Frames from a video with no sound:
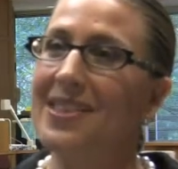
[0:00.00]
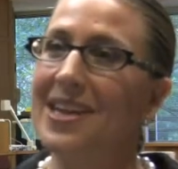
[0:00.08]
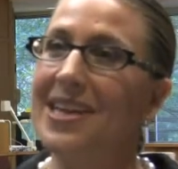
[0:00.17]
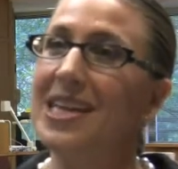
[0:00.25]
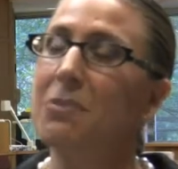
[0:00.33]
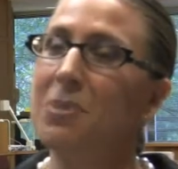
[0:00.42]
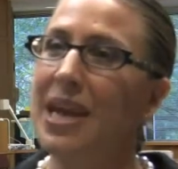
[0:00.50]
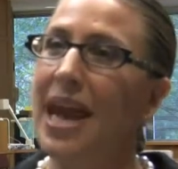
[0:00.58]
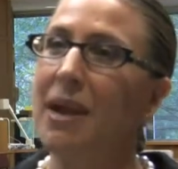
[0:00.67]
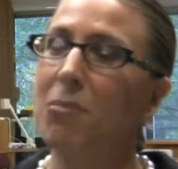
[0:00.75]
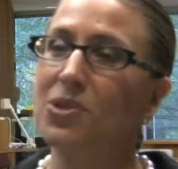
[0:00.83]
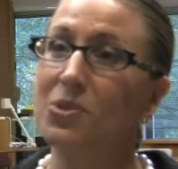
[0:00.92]
they need to be
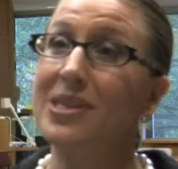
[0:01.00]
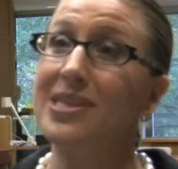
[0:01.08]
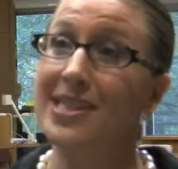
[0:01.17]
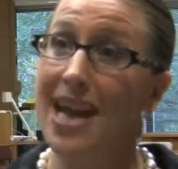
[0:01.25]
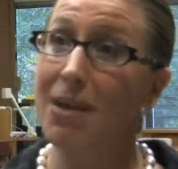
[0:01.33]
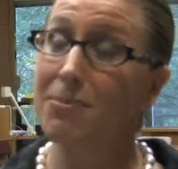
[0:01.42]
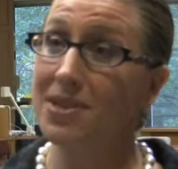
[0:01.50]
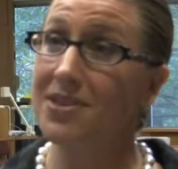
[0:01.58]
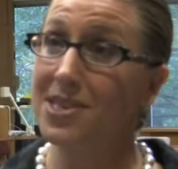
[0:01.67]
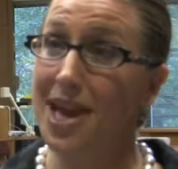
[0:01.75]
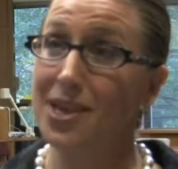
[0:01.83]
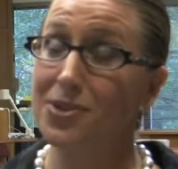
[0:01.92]
able to adapt to
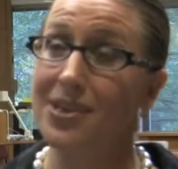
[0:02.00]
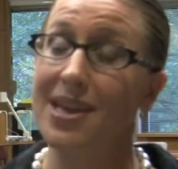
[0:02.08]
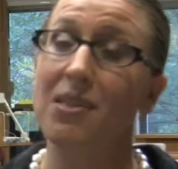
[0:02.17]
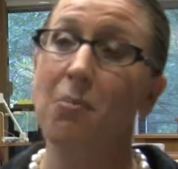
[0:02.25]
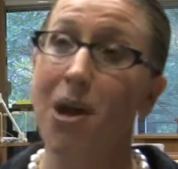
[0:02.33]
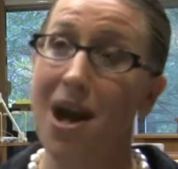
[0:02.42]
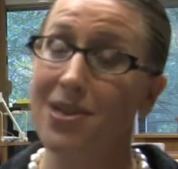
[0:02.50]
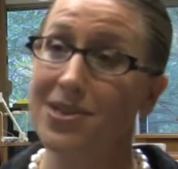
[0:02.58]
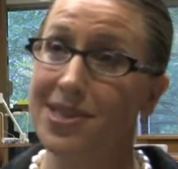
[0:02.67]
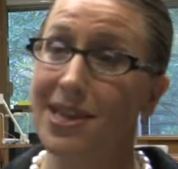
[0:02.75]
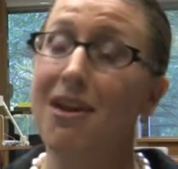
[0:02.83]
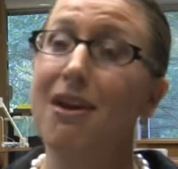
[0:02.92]
the doctrine and the
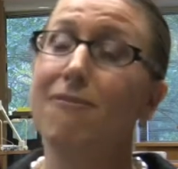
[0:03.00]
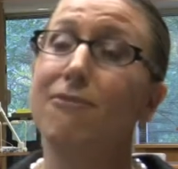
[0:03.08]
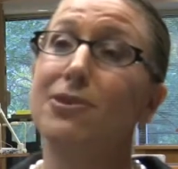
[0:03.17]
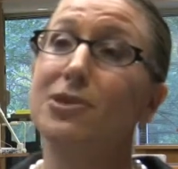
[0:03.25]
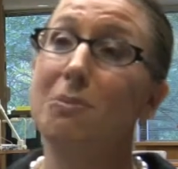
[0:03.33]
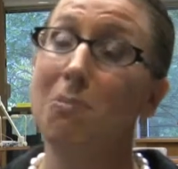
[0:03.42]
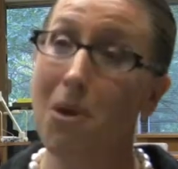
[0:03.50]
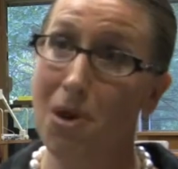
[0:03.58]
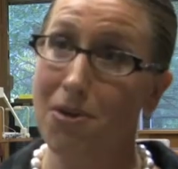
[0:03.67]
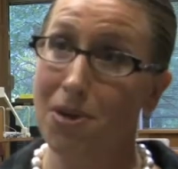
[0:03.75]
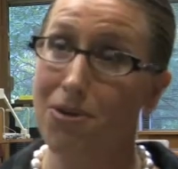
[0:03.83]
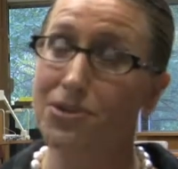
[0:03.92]
policy for
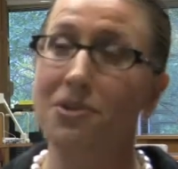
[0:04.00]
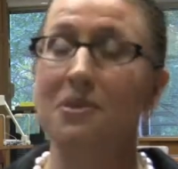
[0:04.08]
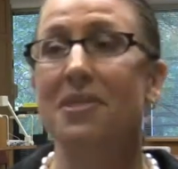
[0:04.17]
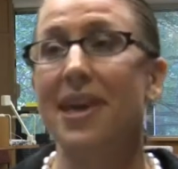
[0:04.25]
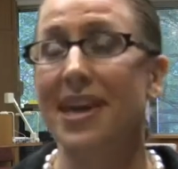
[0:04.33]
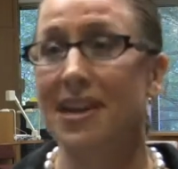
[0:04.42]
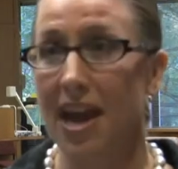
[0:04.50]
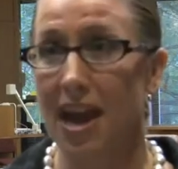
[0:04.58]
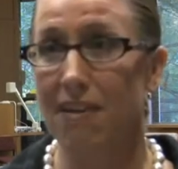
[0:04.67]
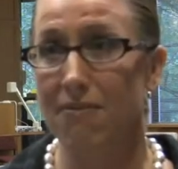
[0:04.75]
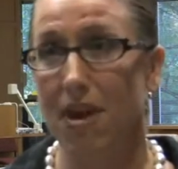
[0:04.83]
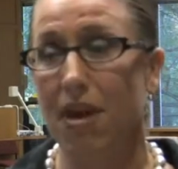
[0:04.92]
tomorrow so that they can
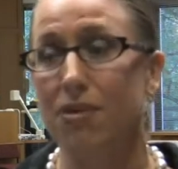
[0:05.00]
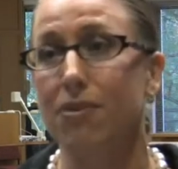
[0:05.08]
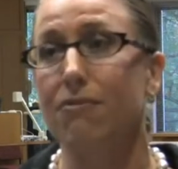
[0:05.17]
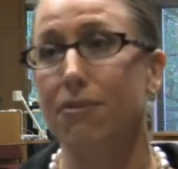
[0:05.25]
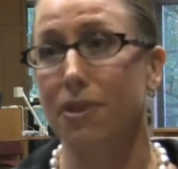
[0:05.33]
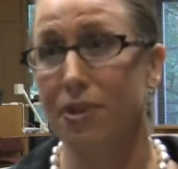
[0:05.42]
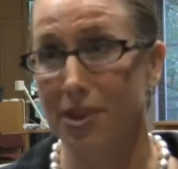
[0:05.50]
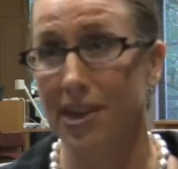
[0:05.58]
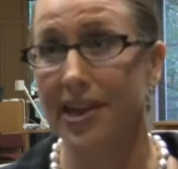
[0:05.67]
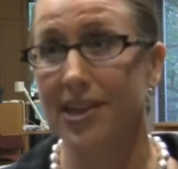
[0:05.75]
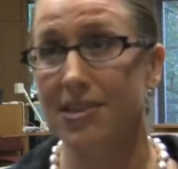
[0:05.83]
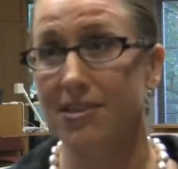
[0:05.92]
add value for their
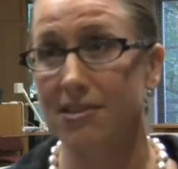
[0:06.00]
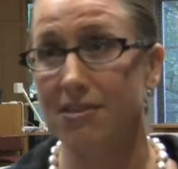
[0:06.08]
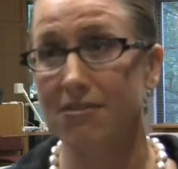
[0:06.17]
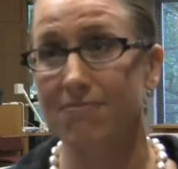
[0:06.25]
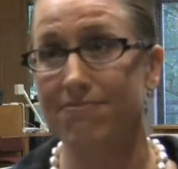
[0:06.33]
clients.